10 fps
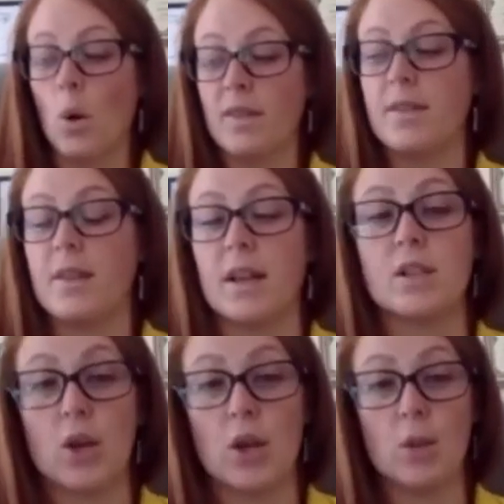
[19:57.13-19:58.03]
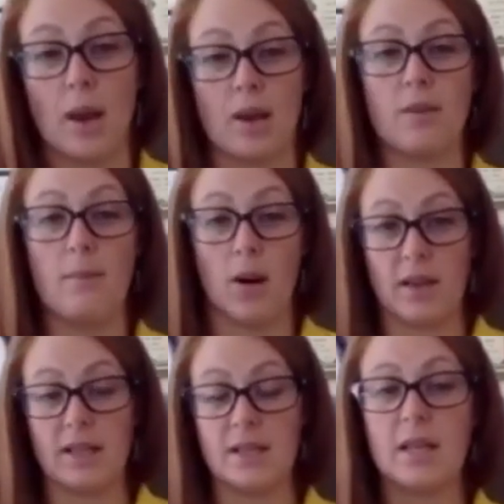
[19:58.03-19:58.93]
One thing to bear in
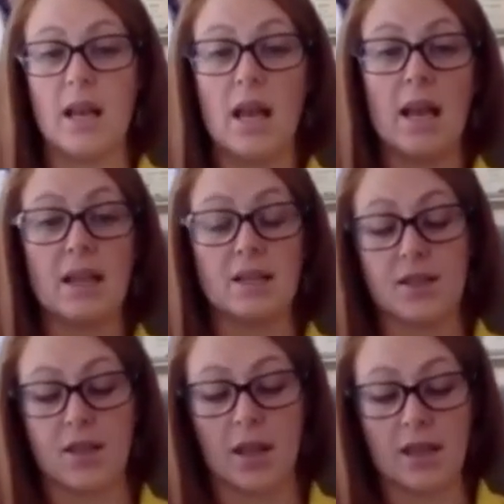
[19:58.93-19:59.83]
mind is